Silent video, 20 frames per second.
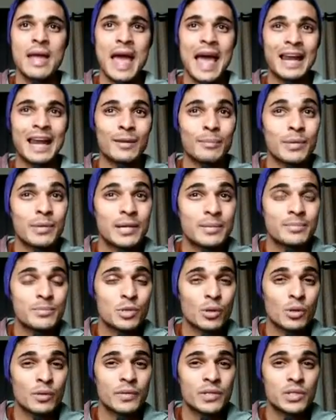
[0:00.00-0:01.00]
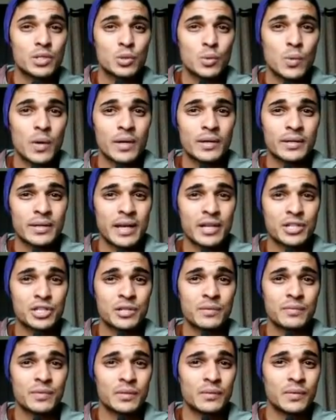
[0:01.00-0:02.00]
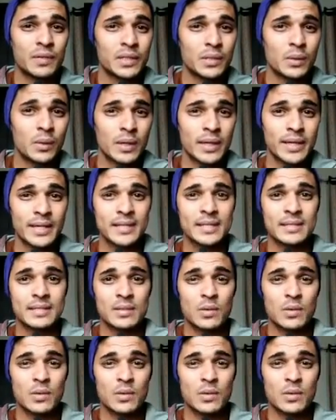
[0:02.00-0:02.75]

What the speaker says: albums on which you want reaction with video link.